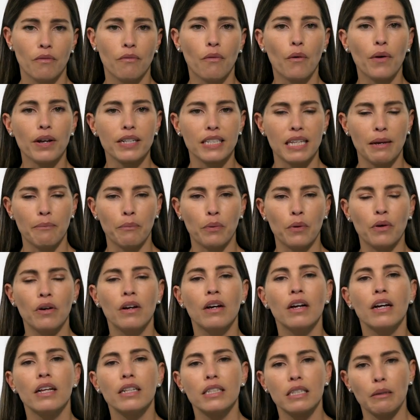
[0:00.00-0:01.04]
For example,
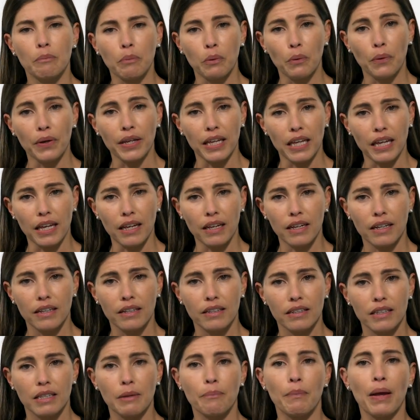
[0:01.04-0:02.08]
Deploy Inc.,
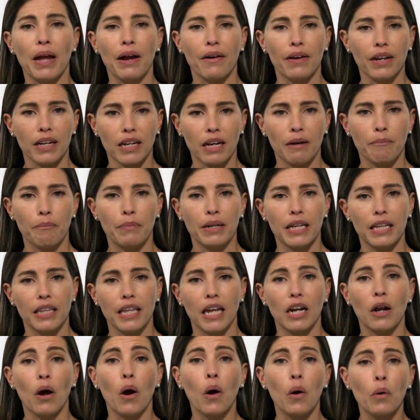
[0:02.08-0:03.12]
the parent company
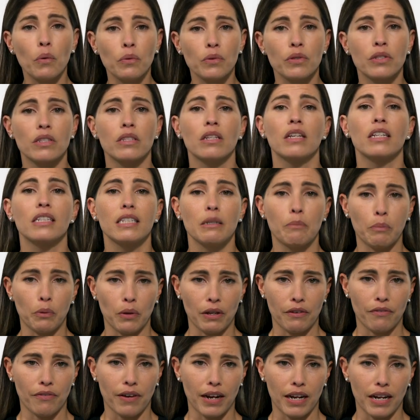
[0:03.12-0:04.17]
that owns
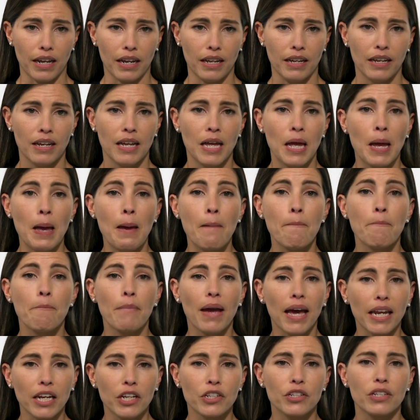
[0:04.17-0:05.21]
Deploy Friday,
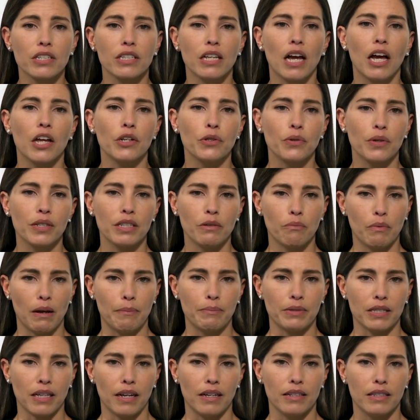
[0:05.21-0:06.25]
manages hundreds of
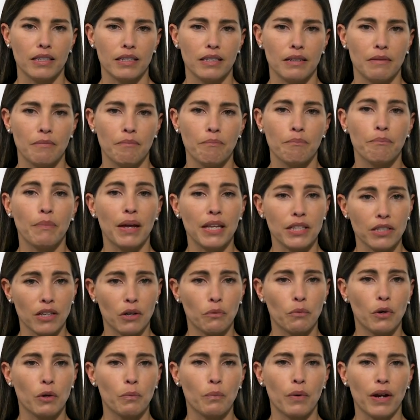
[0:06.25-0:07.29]
websites based
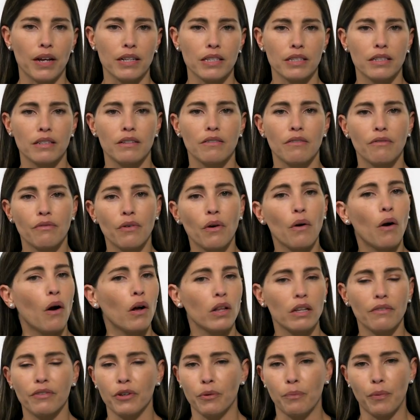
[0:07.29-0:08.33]
on WordPress for
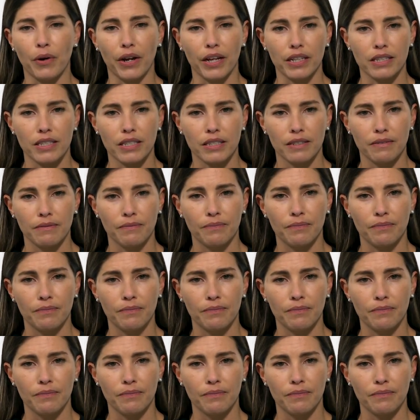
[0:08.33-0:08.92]
all of their brands.